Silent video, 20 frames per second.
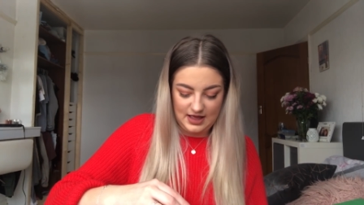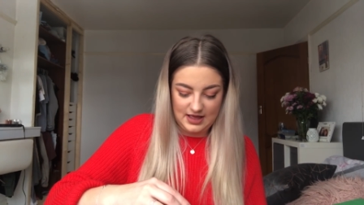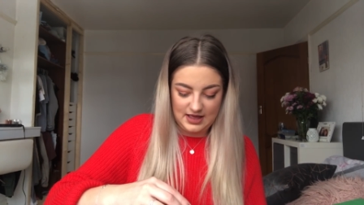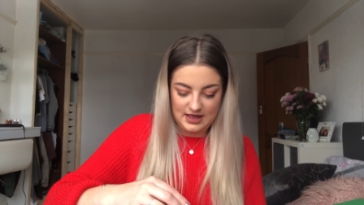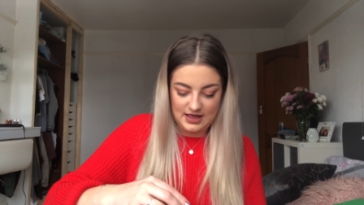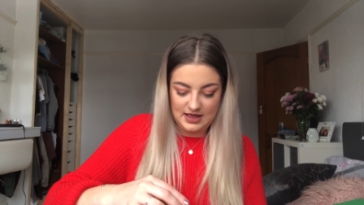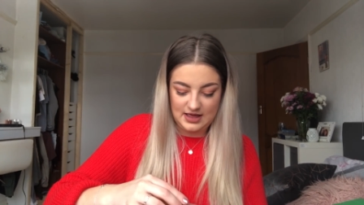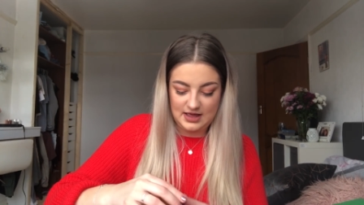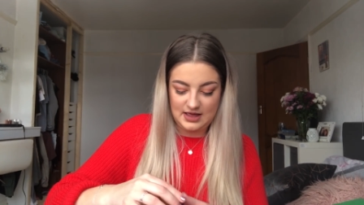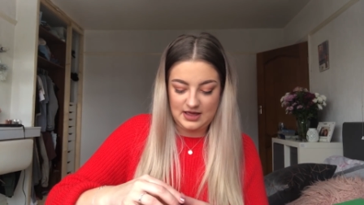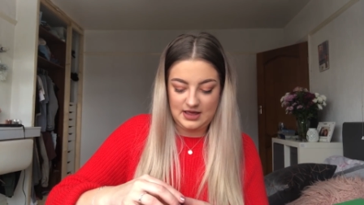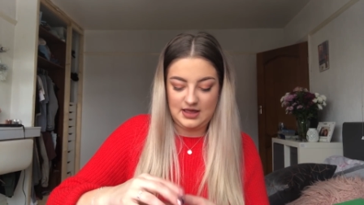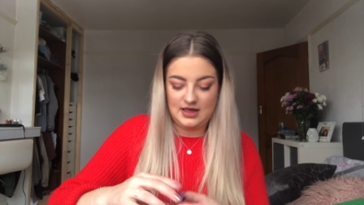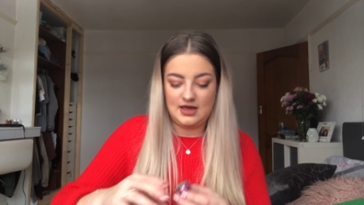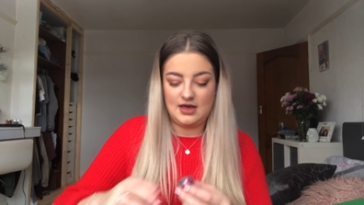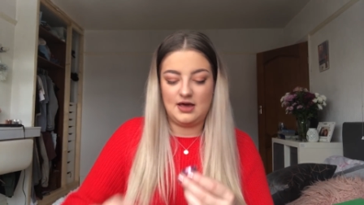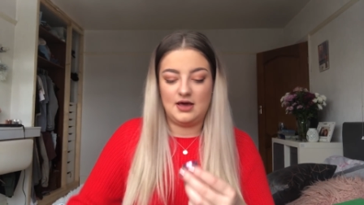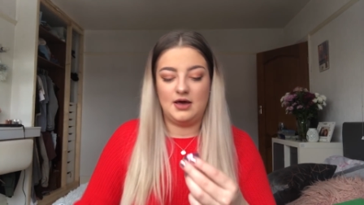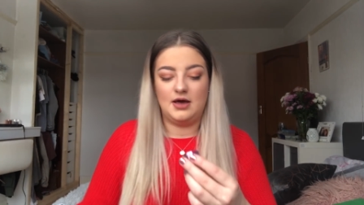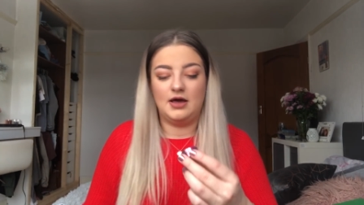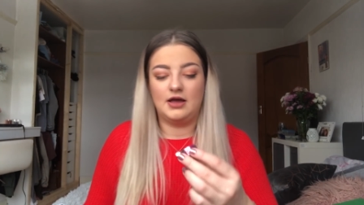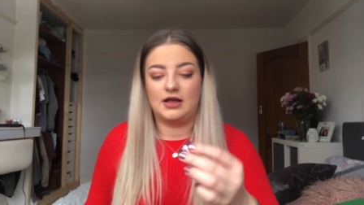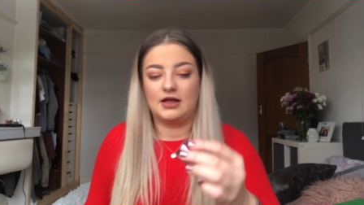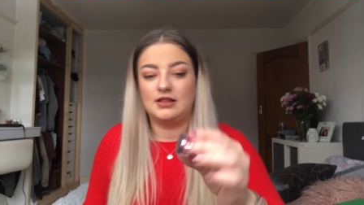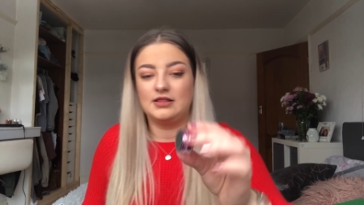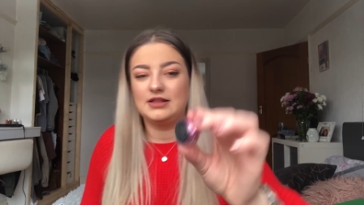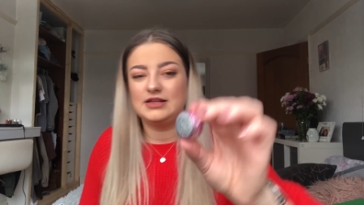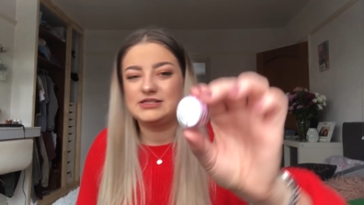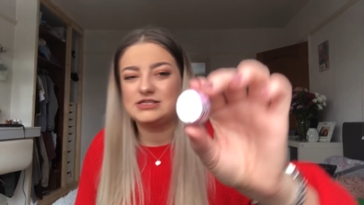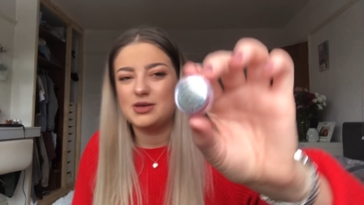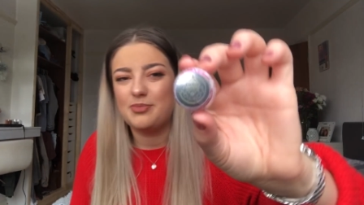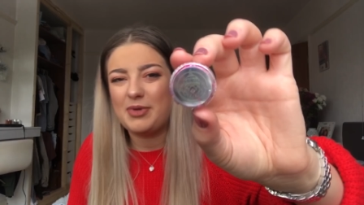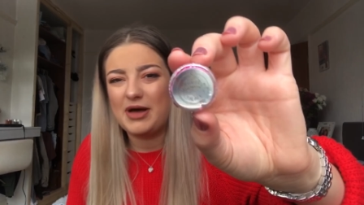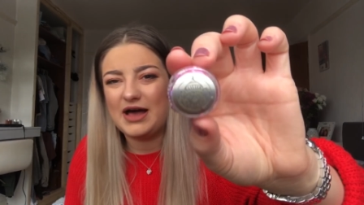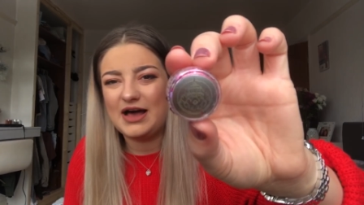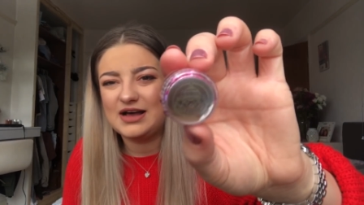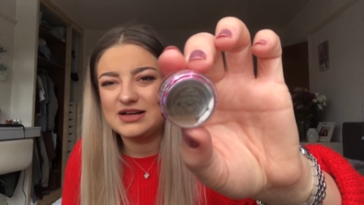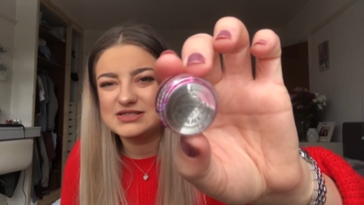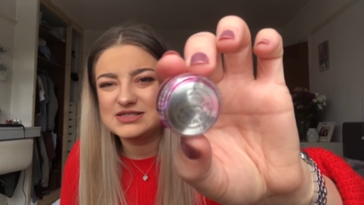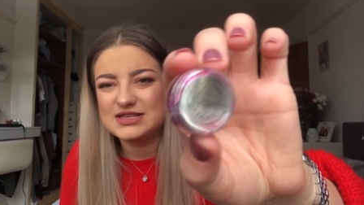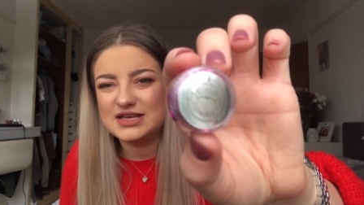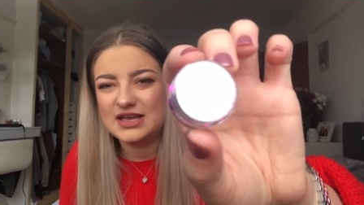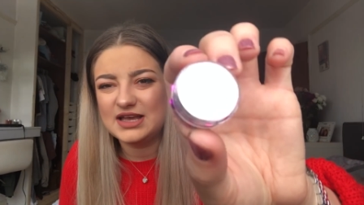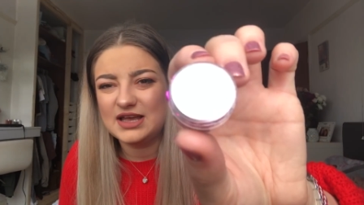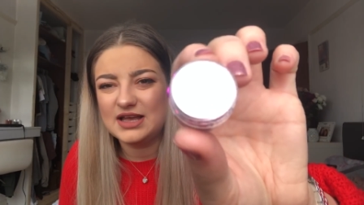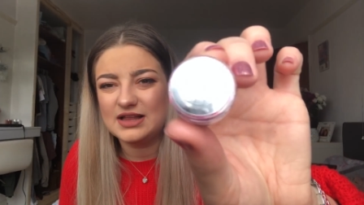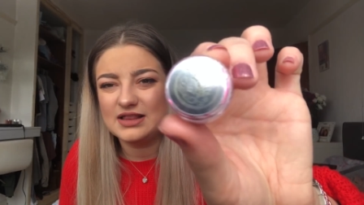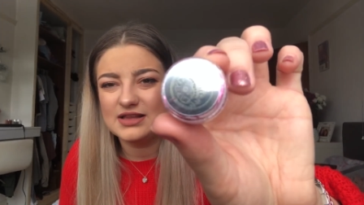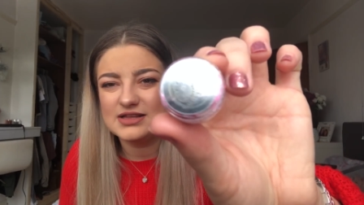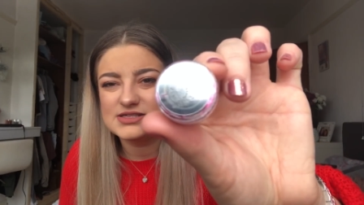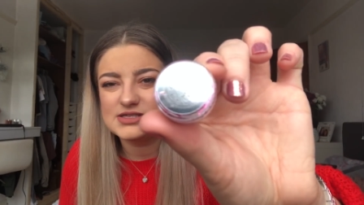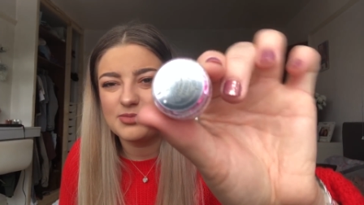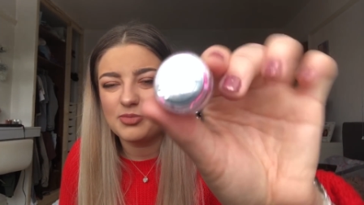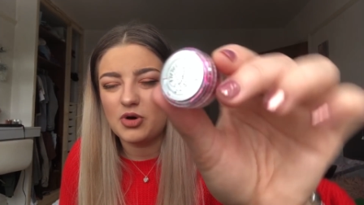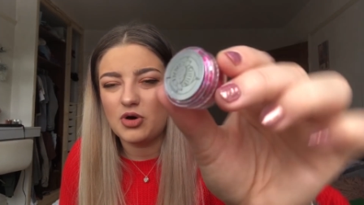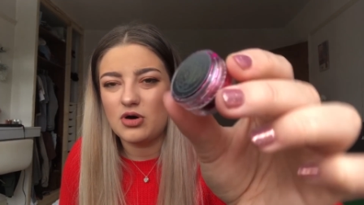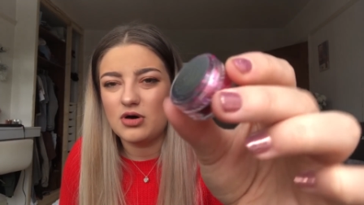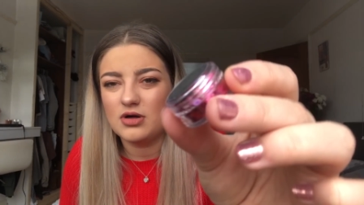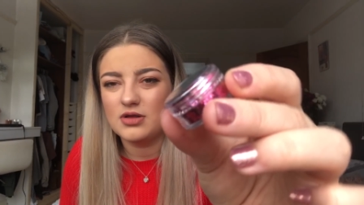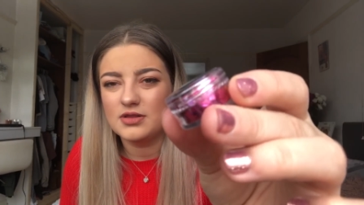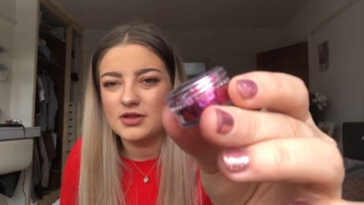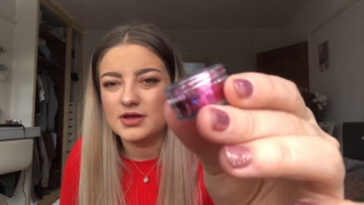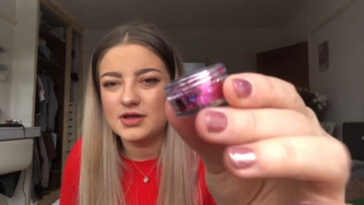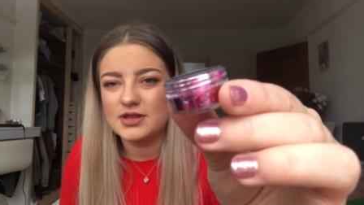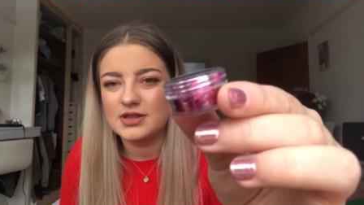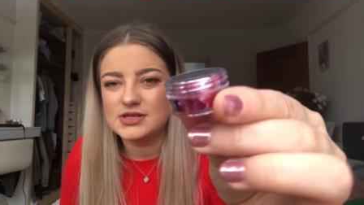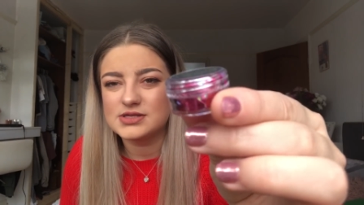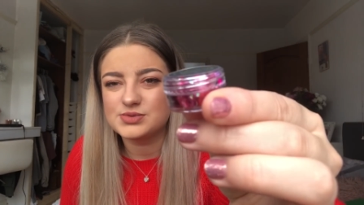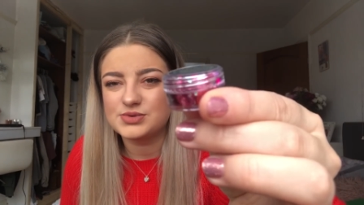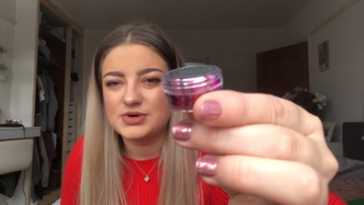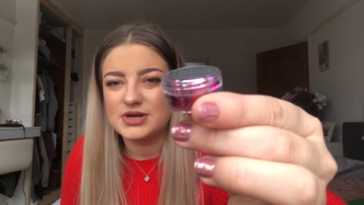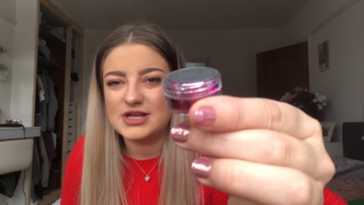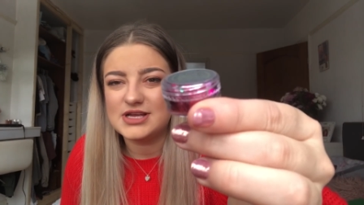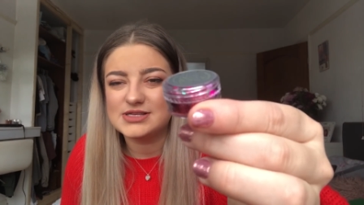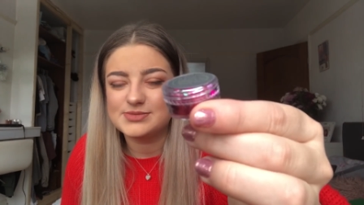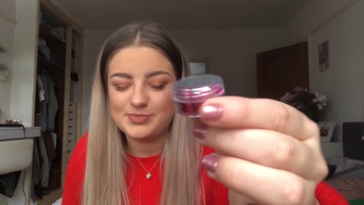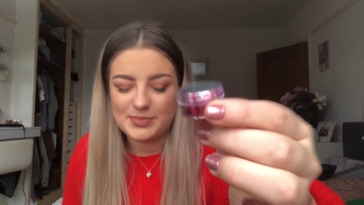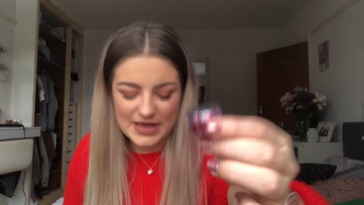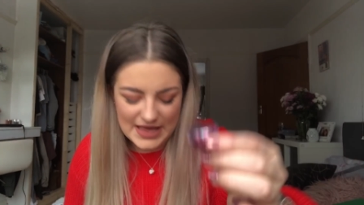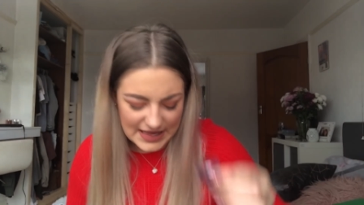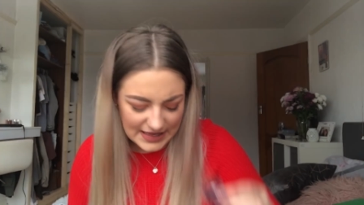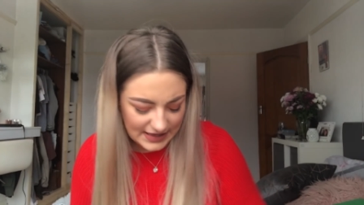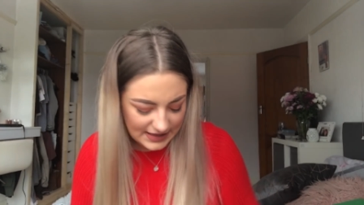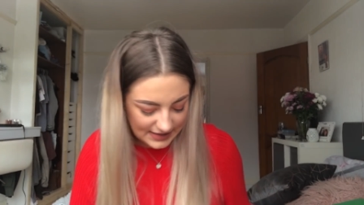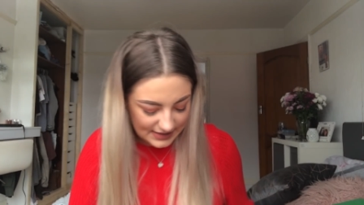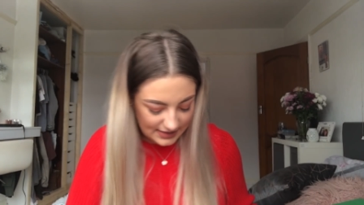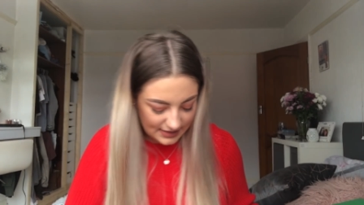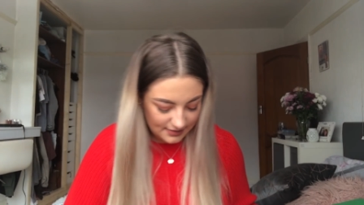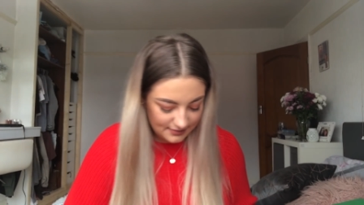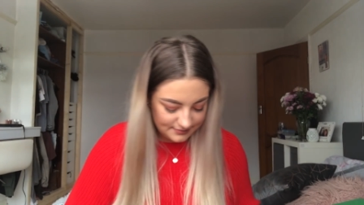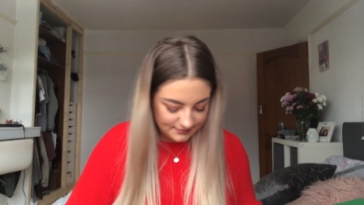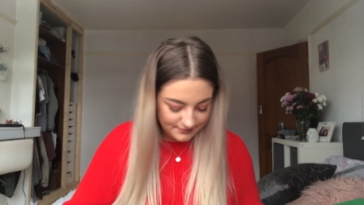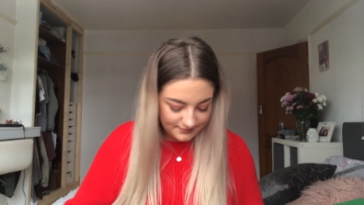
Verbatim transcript: a glitter party glitter pot, that this one is pink,